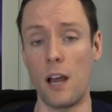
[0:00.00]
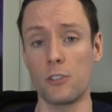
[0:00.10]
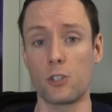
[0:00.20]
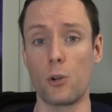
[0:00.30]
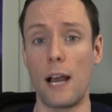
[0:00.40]

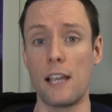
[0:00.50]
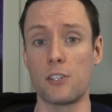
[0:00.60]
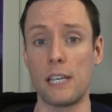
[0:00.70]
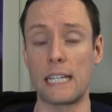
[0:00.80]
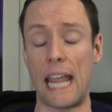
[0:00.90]
Oscar
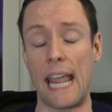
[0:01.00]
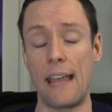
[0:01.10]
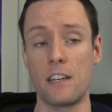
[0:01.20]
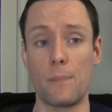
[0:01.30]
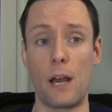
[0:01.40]
Isaac,
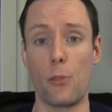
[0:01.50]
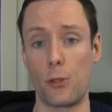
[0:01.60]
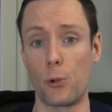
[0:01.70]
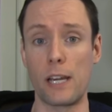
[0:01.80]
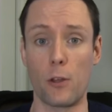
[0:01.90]
and about
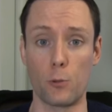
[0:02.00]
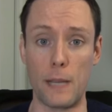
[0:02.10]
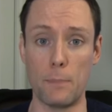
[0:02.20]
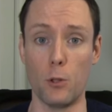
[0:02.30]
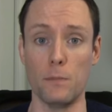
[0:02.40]
30 other
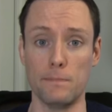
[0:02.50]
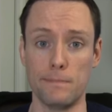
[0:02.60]
people.